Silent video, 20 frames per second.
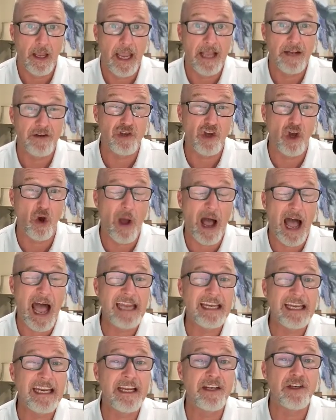And so
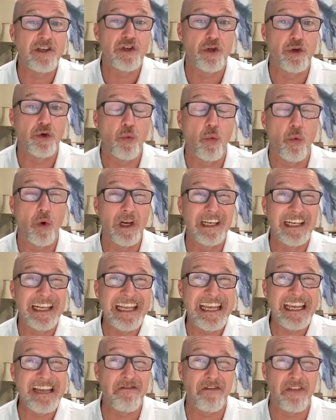I need to
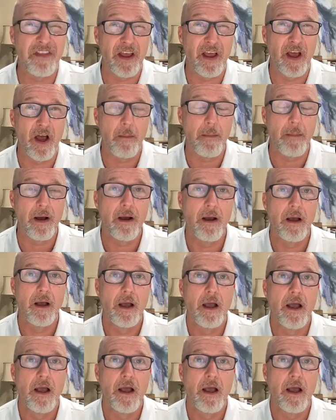leave them